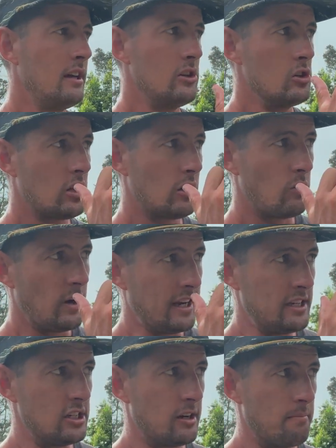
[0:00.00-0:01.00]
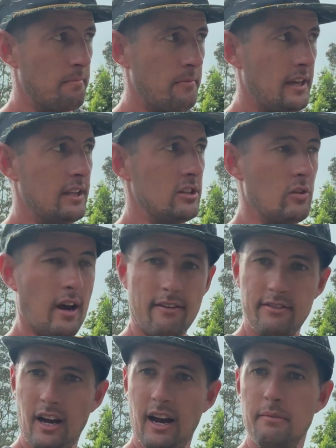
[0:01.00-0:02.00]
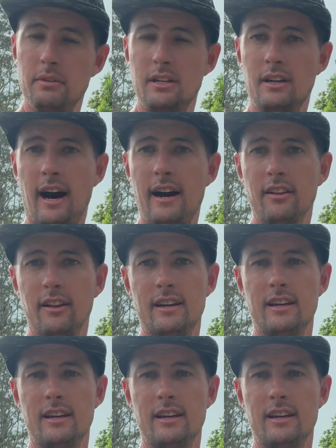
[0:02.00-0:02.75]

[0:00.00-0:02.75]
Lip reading: you can range them and you have time to dial it,